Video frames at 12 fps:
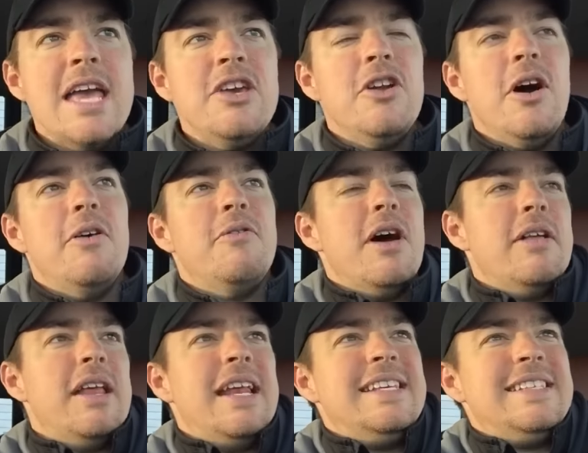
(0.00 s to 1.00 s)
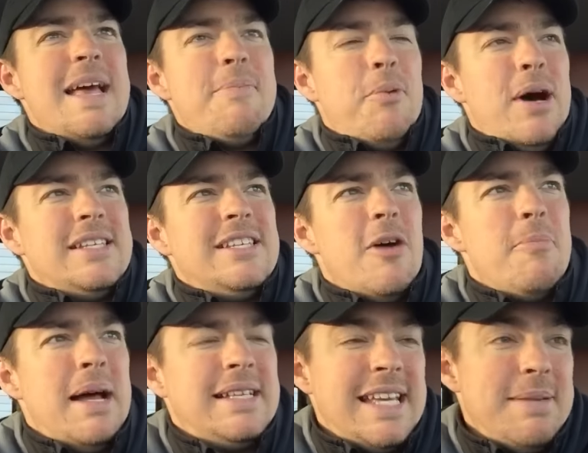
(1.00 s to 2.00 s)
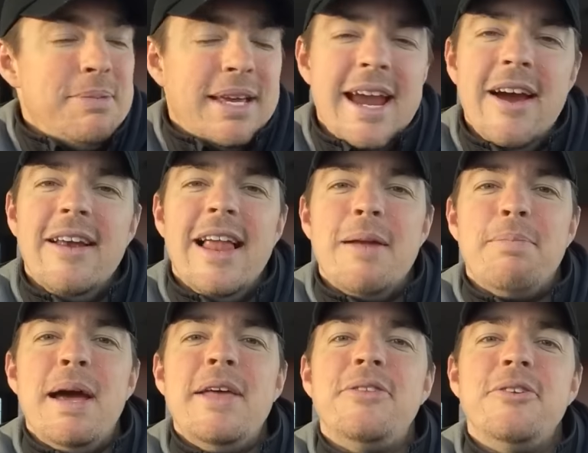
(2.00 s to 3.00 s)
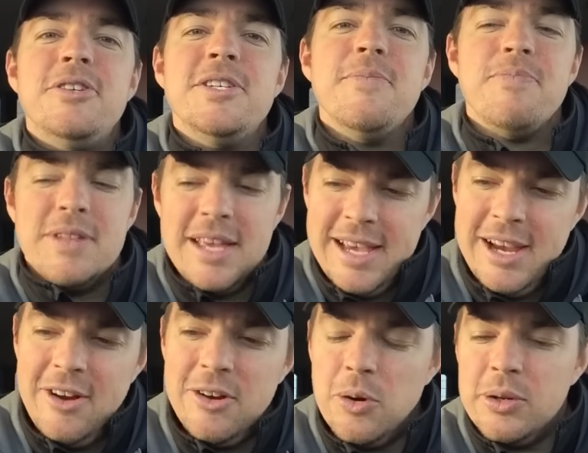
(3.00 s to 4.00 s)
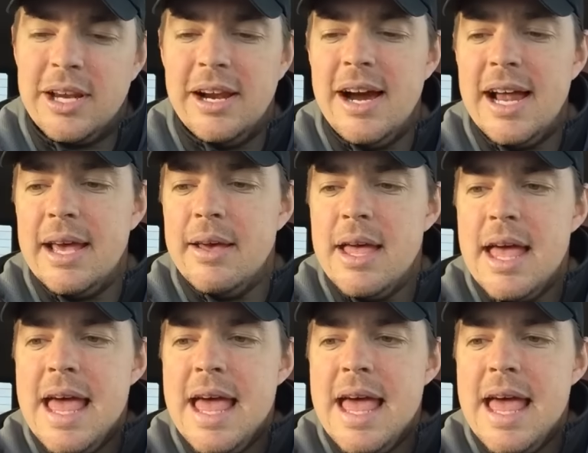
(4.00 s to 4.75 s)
You know, an example, I saw my team, the Carolina Panthers, here in North Carolina.